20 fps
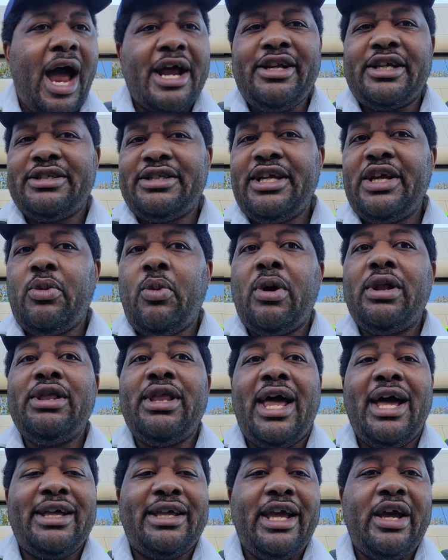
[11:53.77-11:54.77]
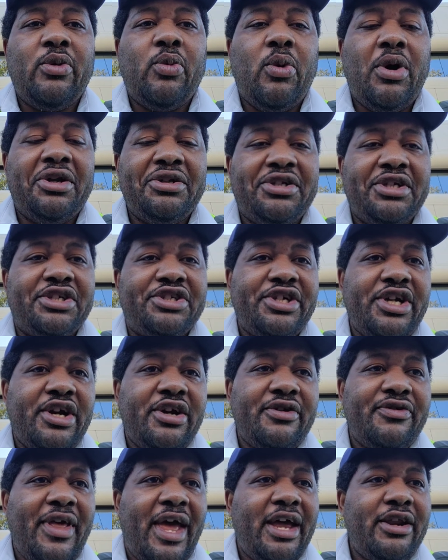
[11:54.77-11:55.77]
I just did want to
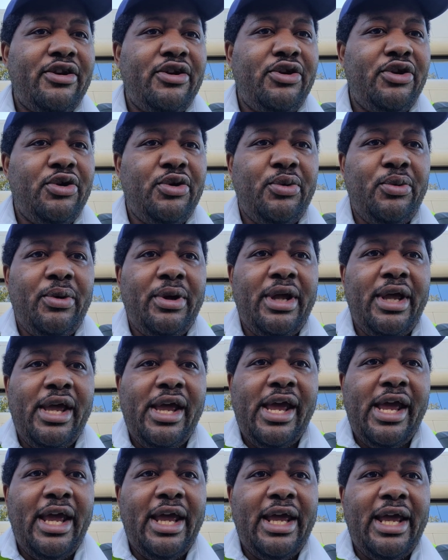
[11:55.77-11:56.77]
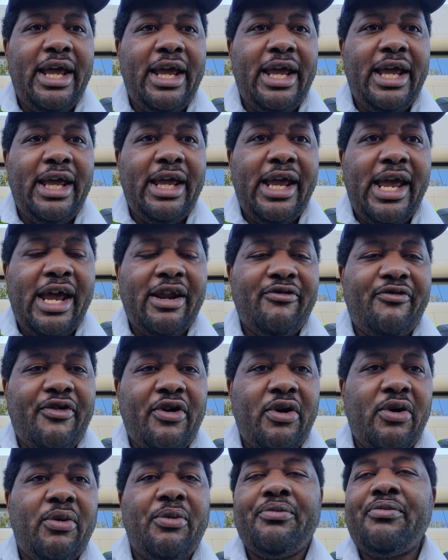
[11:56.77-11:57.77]
share that new
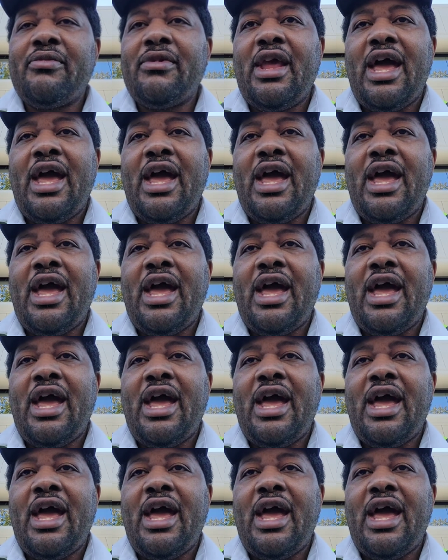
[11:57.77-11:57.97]
info.